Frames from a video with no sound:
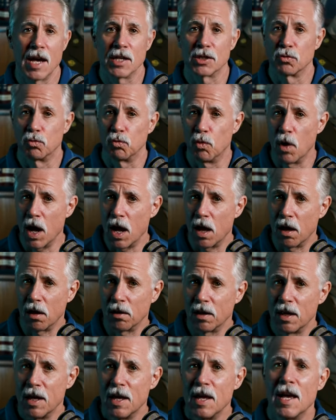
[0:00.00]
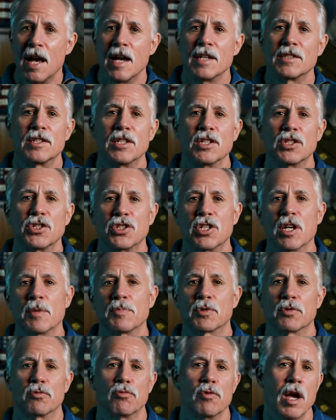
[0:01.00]
as well as the
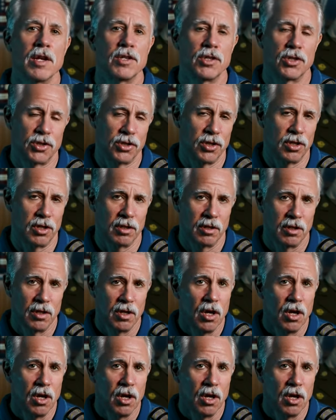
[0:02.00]
ship's register,